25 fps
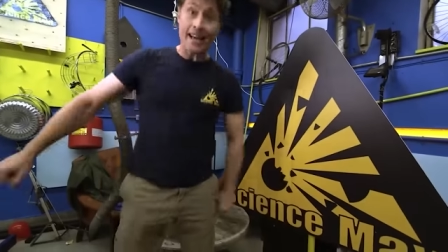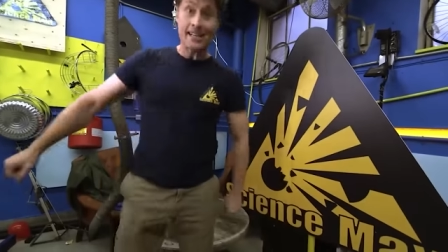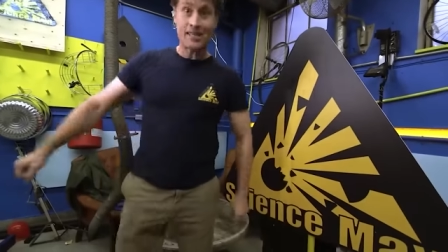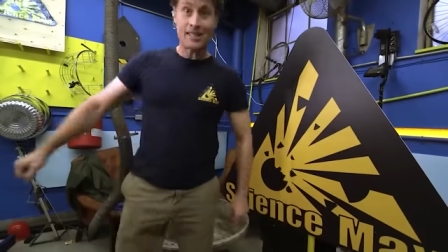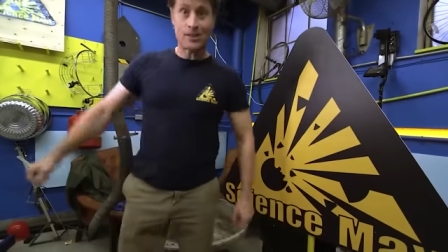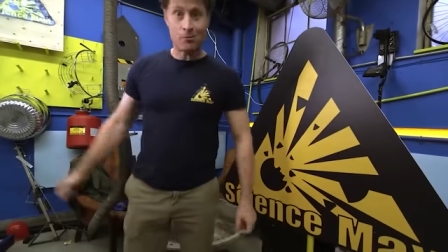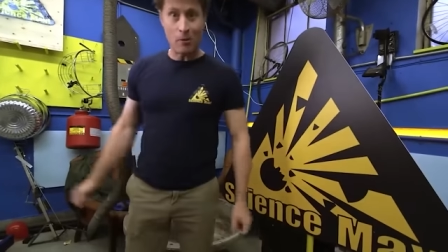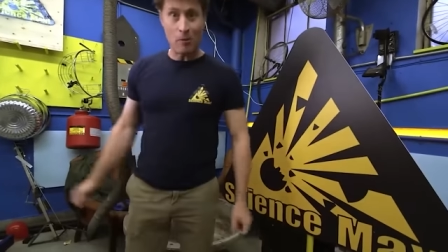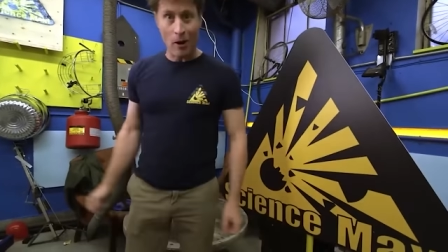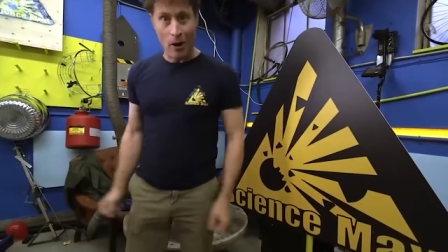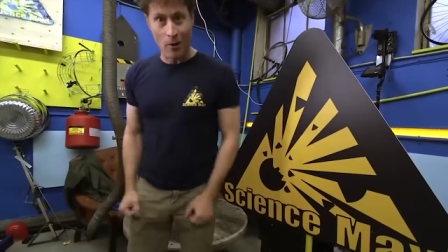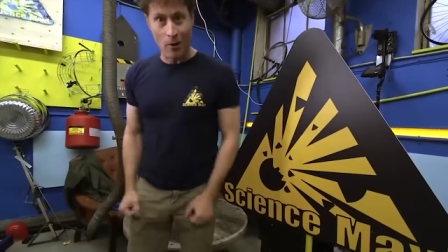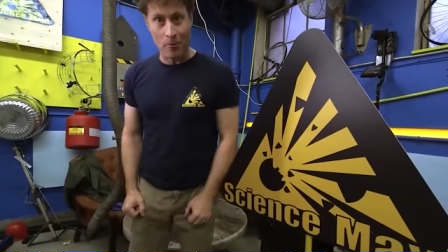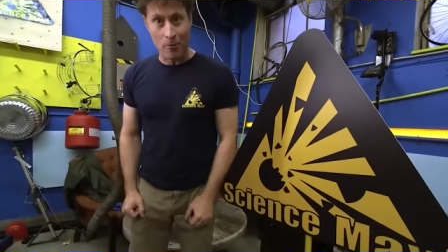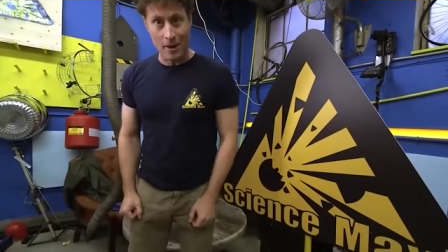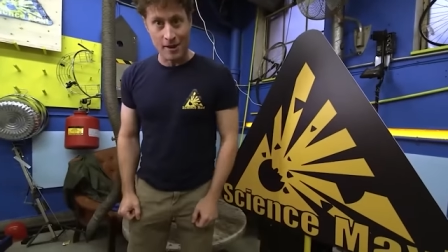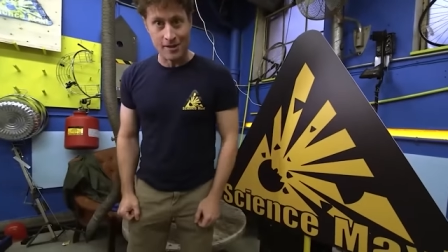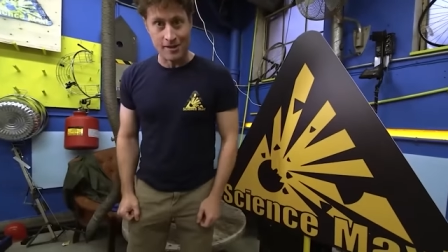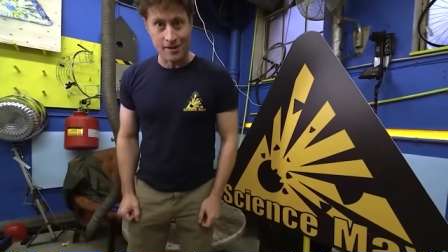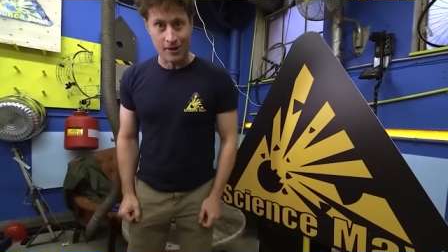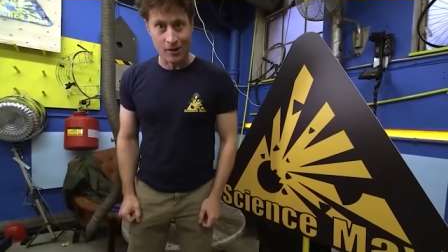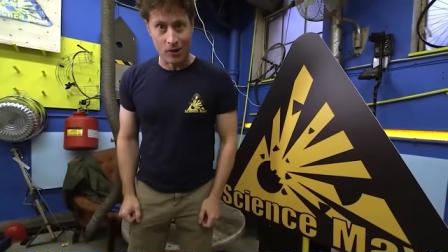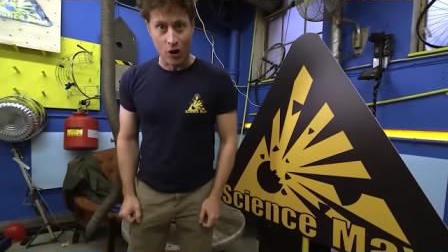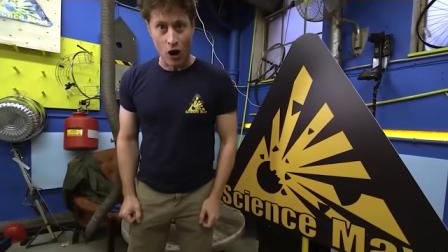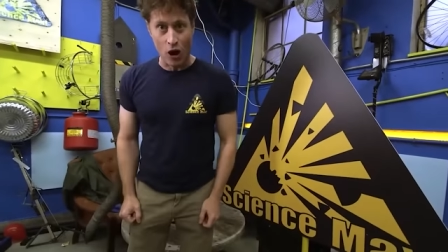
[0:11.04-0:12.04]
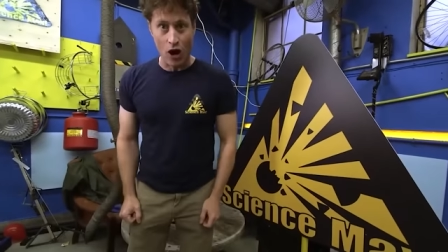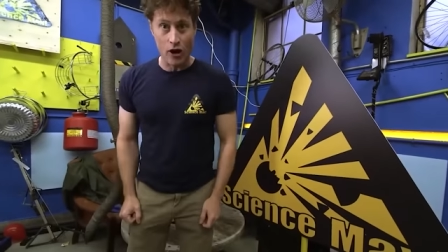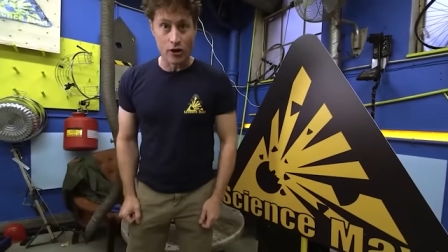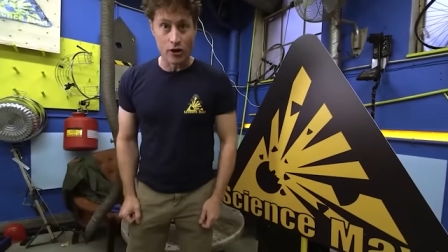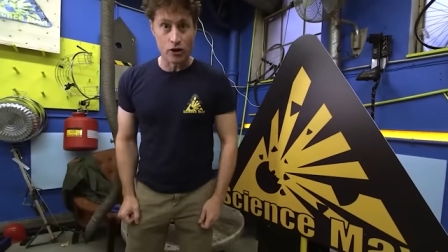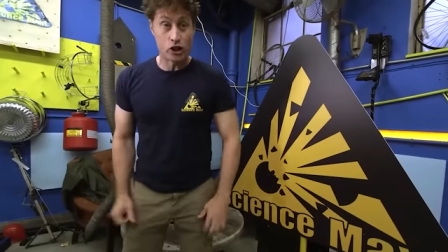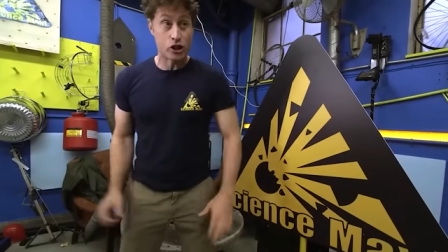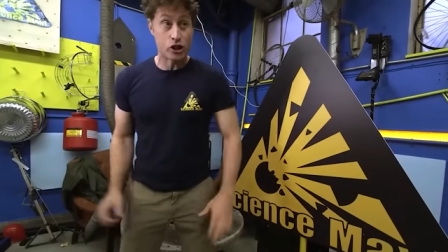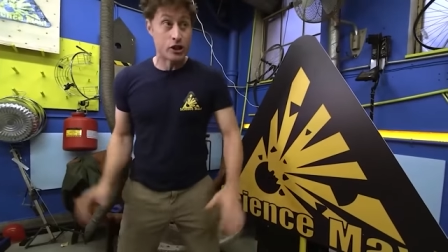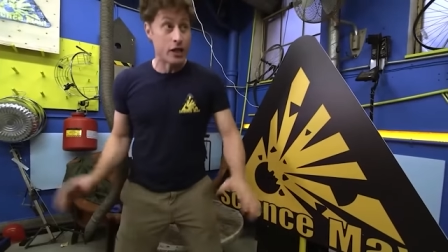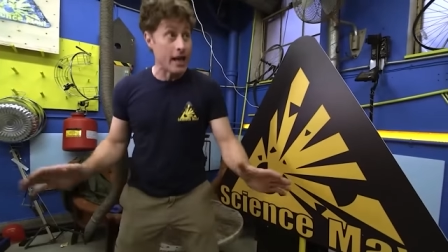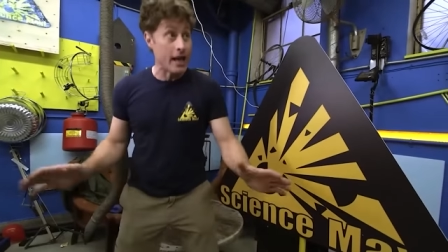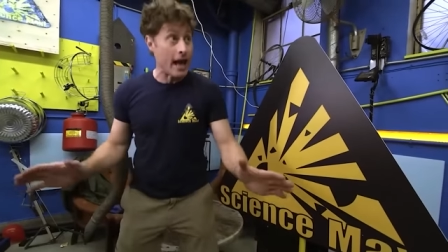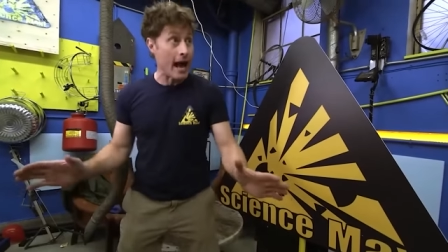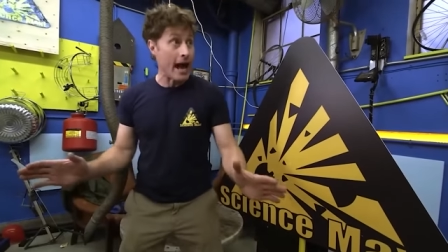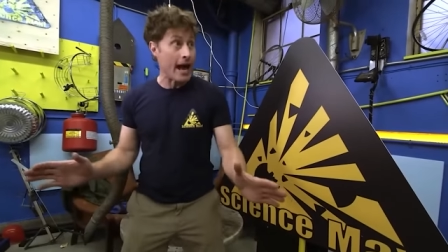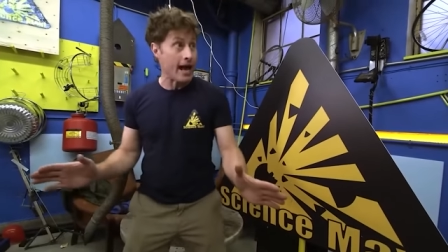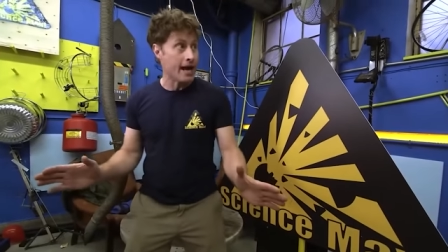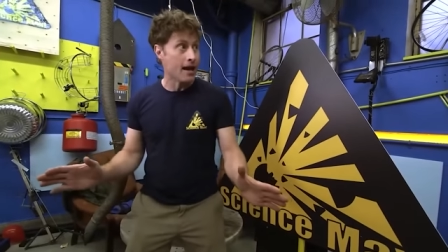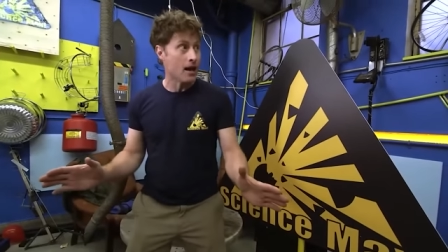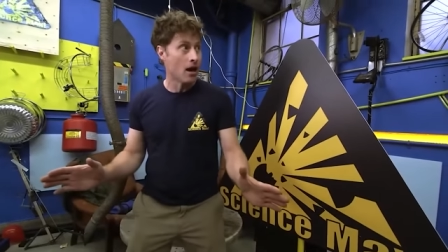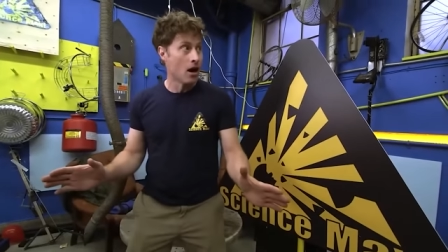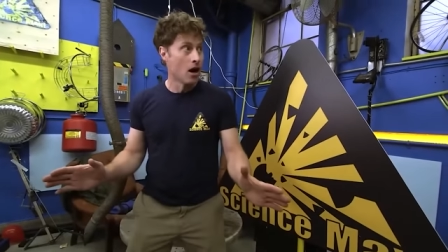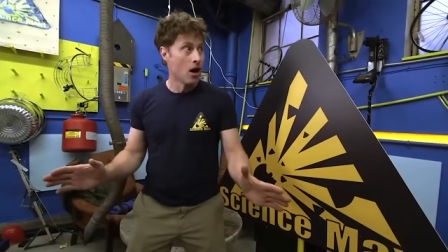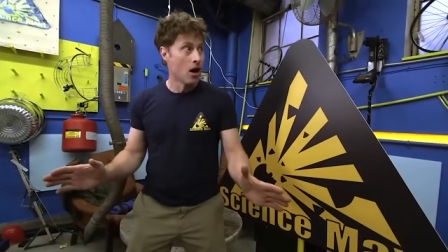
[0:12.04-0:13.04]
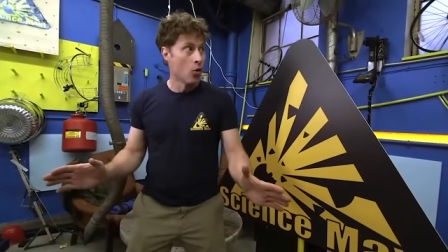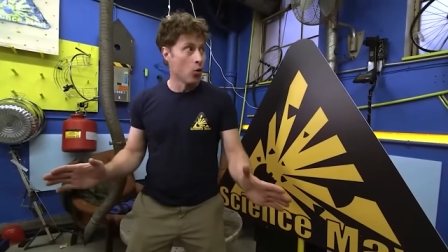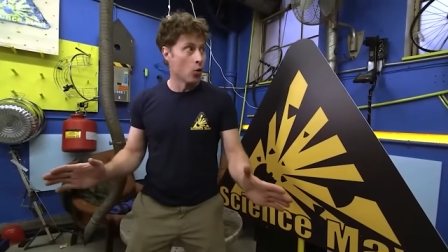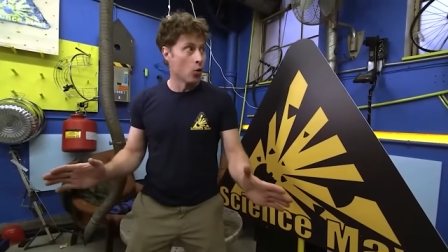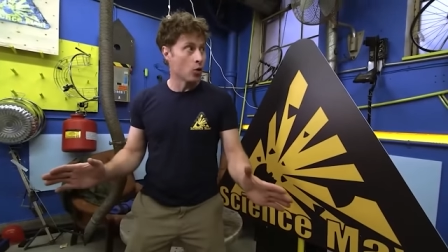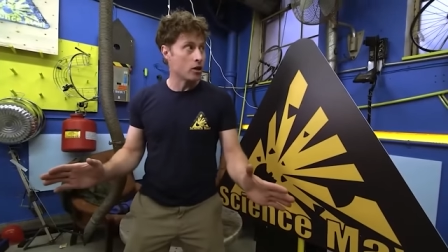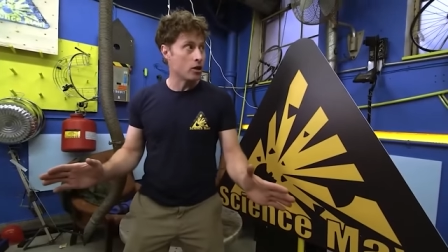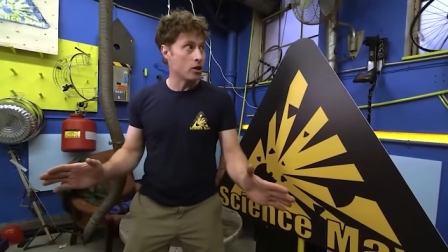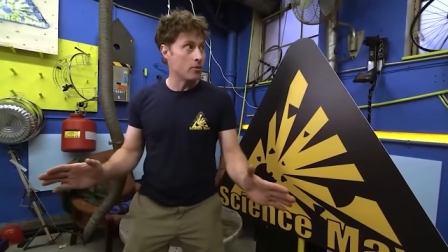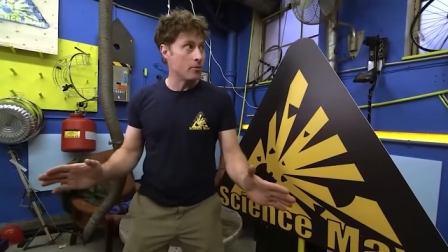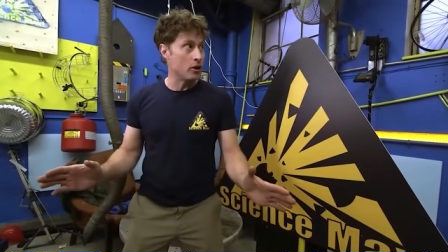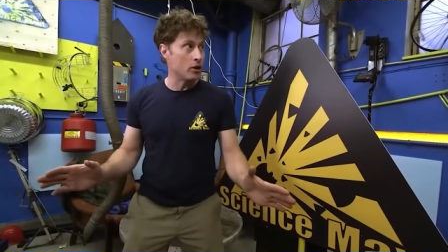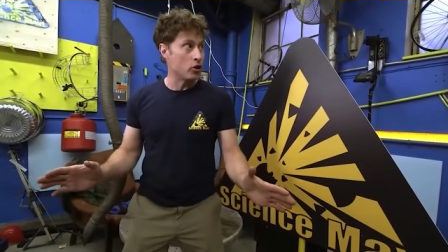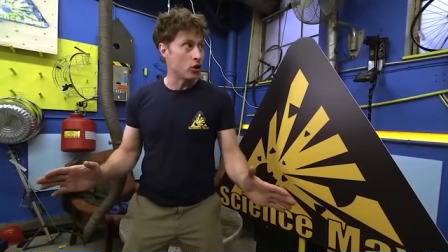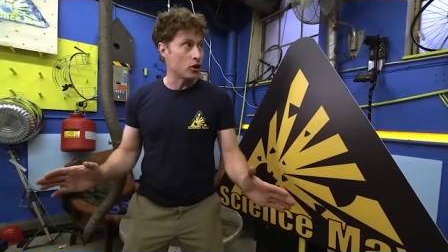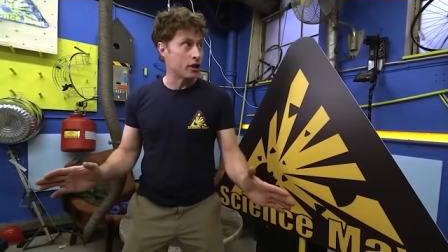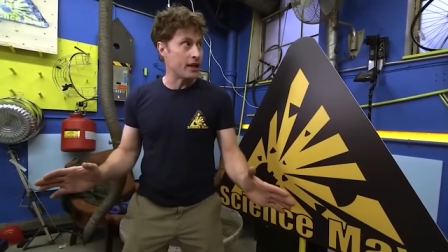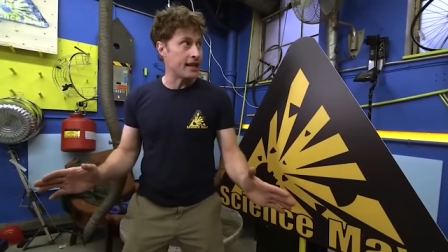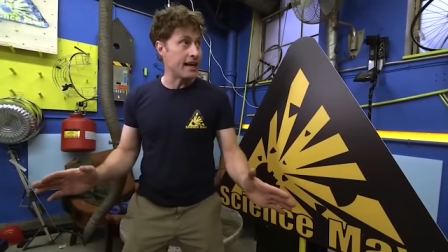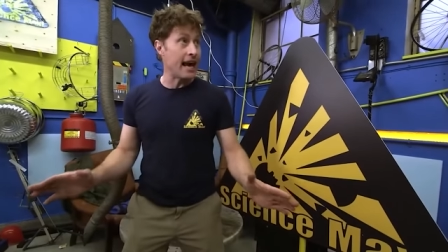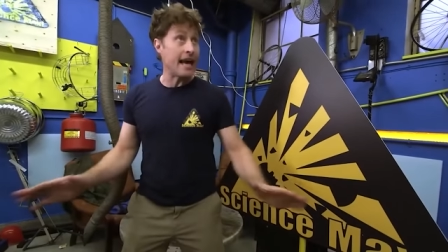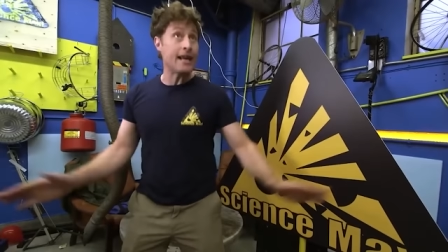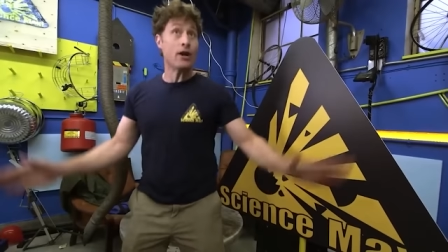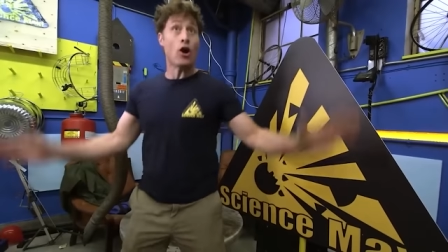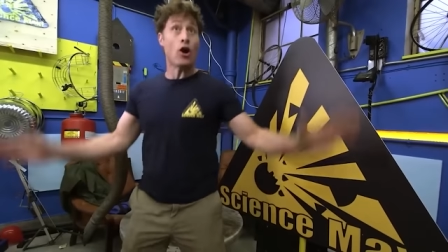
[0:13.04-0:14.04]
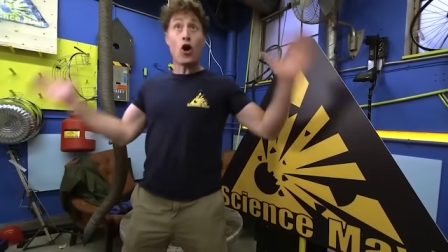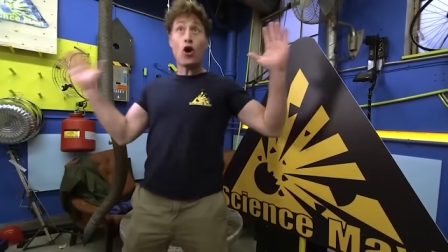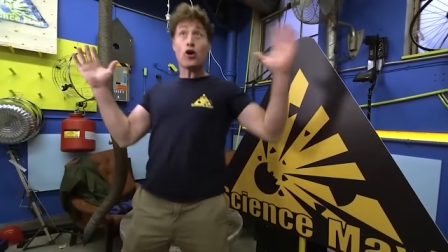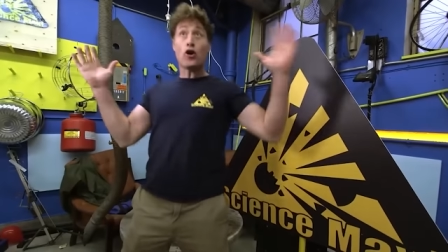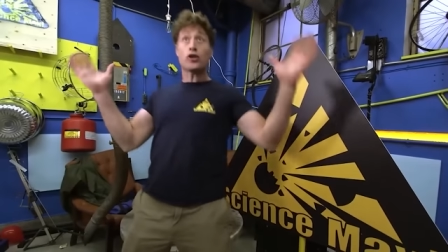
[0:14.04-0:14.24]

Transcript: Experiments at Large. Today, we're going to be looking at